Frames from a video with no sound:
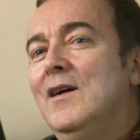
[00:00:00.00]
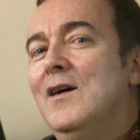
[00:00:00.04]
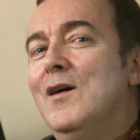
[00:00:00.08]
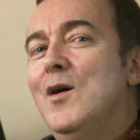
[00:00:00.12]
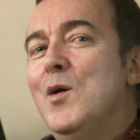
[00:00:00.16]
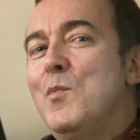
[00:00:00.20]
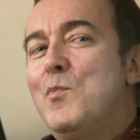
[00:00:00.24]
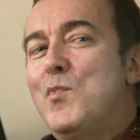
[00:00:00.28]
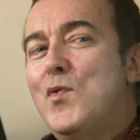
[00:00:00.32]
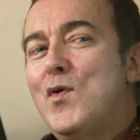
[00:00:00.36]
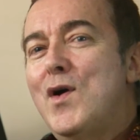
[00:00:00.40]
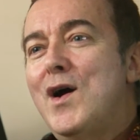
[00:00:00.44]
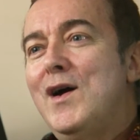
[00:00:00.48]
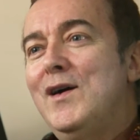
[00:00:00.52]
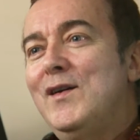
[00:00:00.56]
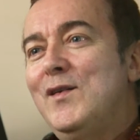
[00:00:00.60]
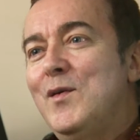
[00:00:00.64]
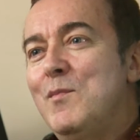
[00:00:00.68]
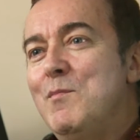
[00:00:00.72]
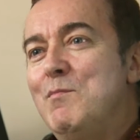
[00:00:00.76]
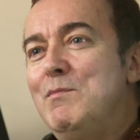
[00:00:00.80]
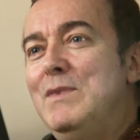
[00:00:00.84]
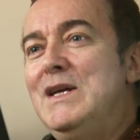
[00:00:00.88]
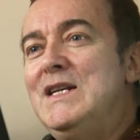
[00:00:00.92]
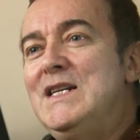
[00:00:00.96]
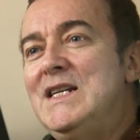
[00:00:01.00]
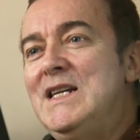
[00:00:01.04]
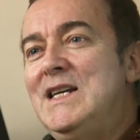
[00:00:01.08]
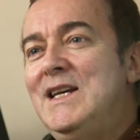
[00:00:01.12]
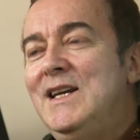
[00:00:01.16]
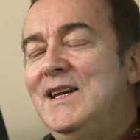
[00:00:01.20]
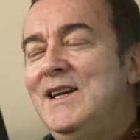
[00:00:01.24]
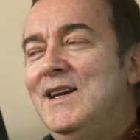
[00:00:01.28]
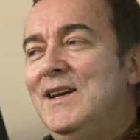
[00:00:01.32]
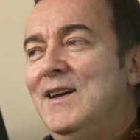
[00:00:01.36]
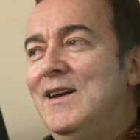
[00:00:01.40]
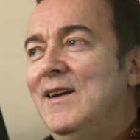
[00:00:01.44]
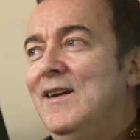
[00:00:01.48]
Uh, prior to MIDI,
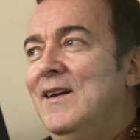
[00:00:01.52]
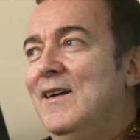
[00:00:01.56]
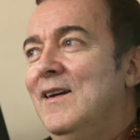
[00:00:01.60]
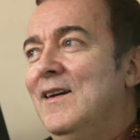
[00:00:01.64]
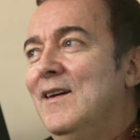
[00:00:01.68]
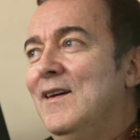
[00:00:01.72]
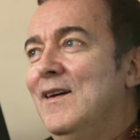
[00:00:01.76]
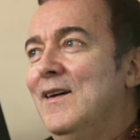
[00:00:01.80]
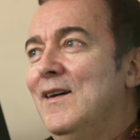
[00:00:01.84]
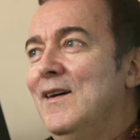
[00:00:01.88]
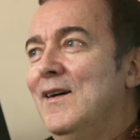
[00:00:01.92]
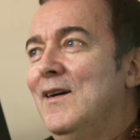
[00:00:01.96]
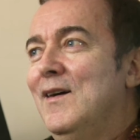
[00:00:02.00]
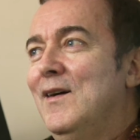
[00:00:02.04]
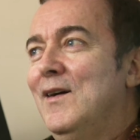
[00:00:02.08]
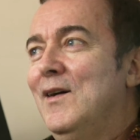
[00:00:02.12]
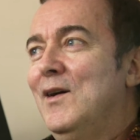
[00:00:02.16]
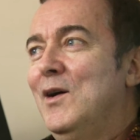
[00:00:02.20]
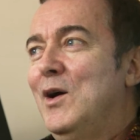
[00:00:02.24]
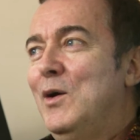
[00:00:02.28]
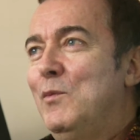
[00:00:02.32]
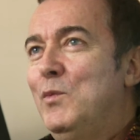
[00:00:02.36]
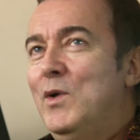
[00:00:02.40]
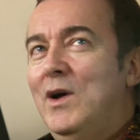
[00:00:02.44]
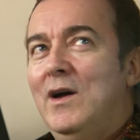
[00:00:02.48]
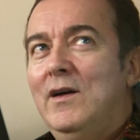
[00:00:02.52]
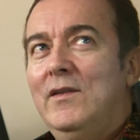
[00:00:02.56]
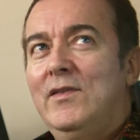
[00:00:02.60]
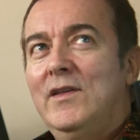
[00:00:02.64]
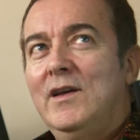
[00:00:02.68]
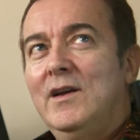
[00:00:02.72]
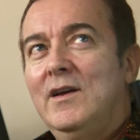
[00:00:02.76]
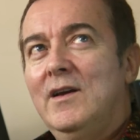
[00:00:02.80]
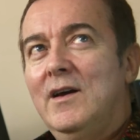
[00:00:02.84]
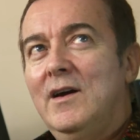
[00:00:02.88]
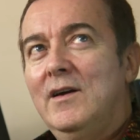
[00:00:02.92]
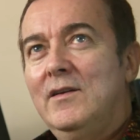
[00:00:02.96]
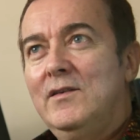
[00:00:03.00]
uh, I, I,
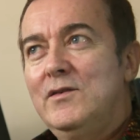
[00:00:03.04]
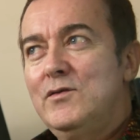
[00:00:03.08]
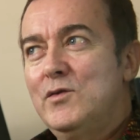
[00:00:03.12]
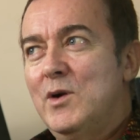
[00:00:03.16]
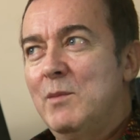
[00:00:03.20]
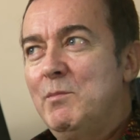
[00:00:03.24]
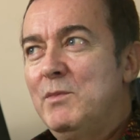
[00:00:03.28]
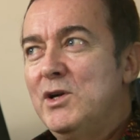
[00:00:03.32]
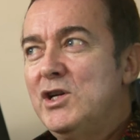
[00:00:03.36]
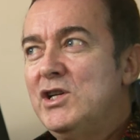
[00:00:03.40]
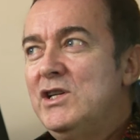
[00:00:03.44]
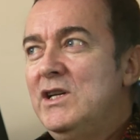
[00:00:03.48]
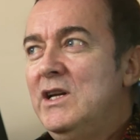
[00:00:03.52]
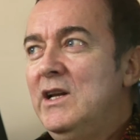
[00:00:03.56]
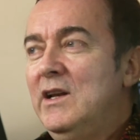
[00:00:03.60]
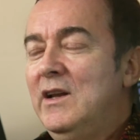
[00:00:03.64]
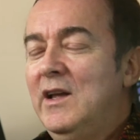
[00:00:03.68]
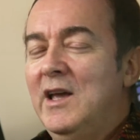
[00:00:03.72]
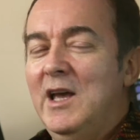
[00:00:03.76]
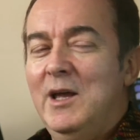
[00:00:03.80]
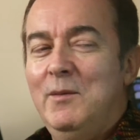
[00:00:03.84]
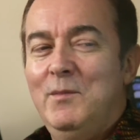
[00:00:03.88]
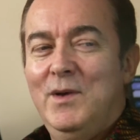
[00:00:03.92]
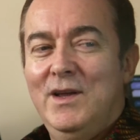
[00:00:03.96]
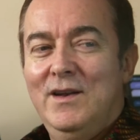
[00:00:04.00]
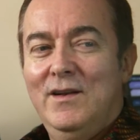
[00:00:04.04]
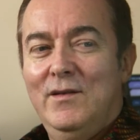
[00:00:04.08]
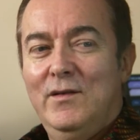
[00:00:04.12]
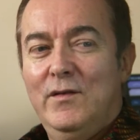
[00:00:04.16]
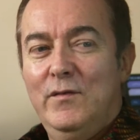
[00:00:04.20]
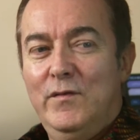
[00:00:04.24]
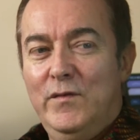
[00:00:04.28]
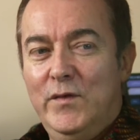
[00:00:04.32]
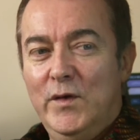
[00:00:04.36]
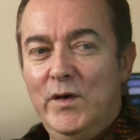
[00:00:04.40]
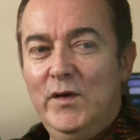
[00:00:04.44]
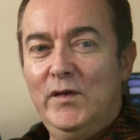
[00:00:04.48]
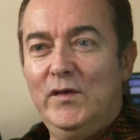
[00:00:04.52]
think a drum machine came in, the
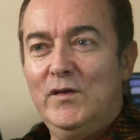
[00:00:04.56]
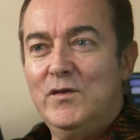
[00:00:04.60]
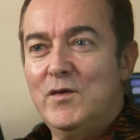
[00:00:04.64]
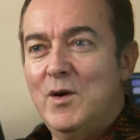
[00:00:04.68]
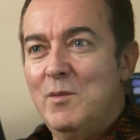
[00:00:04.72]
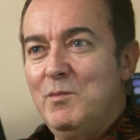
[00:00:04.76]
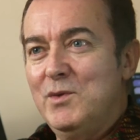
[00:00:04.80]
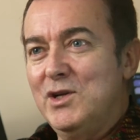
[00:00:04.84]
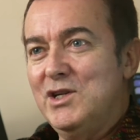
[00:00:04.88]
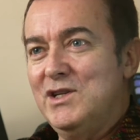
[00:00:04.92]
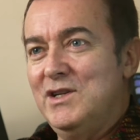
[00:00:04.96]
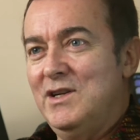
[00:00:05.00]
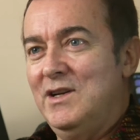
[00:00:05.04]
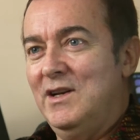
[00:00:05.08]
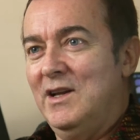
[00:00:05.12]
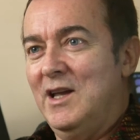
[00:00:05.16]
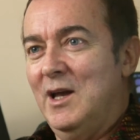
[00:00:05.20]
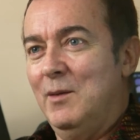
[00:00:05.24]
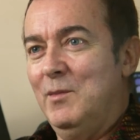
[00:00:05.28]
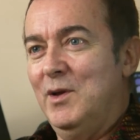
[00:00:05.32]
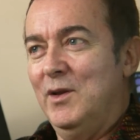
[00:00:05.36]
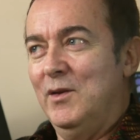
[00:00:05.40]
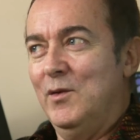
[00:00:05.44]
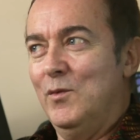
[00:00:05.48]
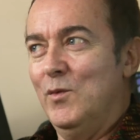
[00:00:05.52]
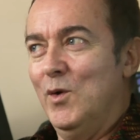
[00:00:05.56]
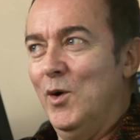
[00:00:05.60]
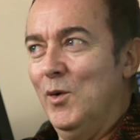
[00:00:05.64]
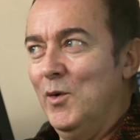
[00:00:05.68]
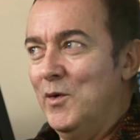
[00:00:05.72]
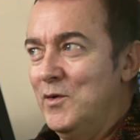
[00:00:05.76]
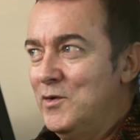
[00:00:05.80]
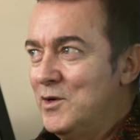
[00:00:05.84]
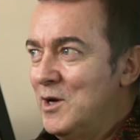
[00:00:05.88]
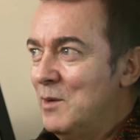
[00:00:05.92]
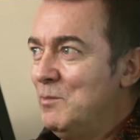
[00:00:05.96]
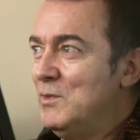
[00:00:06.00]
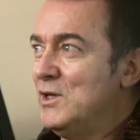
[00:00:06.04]
first drum machine came in, the
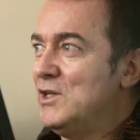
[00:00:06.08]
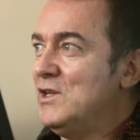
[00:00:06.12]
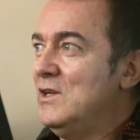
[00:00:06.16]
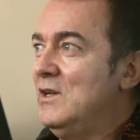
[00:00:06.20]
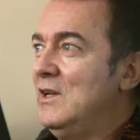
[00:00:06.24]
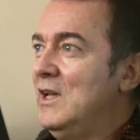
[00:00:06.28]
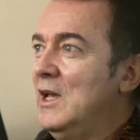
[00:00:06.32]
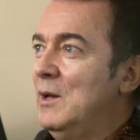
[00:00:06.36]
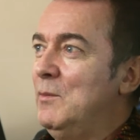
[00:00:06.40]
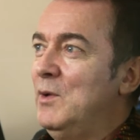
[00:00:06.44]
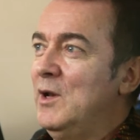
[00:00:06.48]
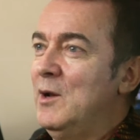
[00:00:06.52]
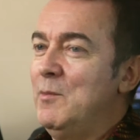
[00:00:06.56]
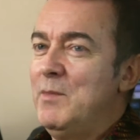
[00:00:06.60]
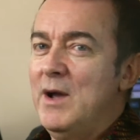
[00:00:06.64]
Roland drum machine came in